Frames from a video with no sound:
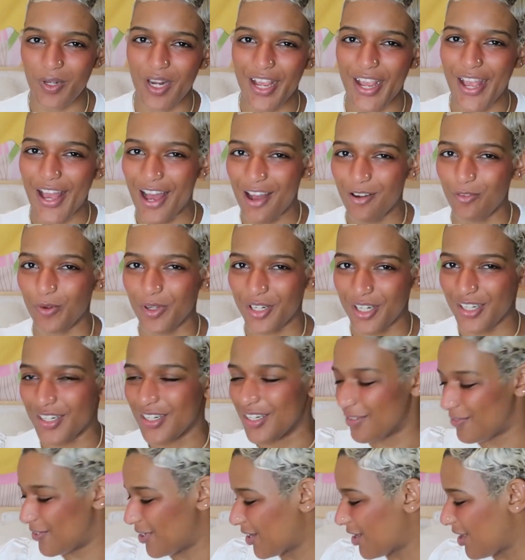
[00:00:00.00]
when I have one in a
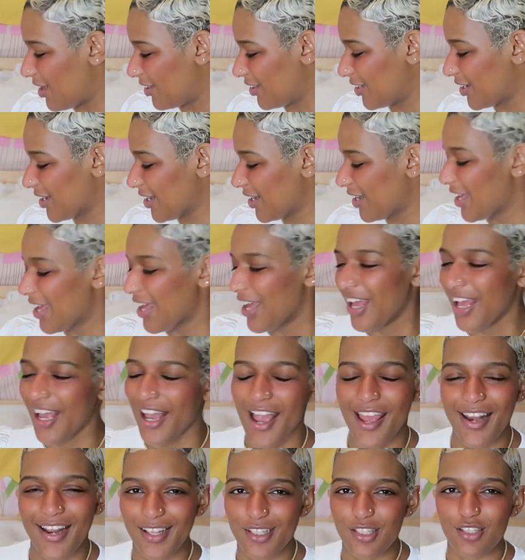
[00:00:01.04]
different color,
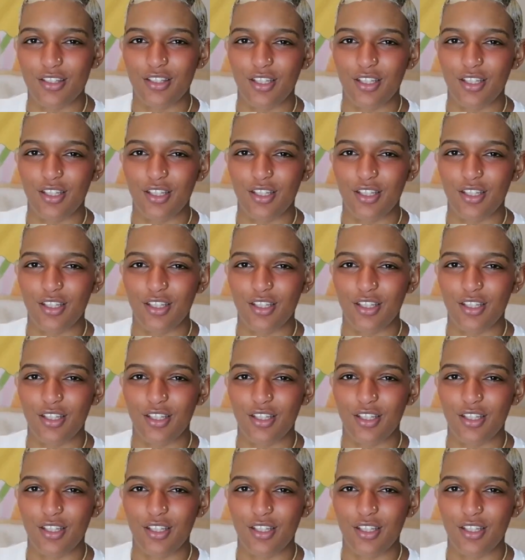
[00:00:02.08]
and it's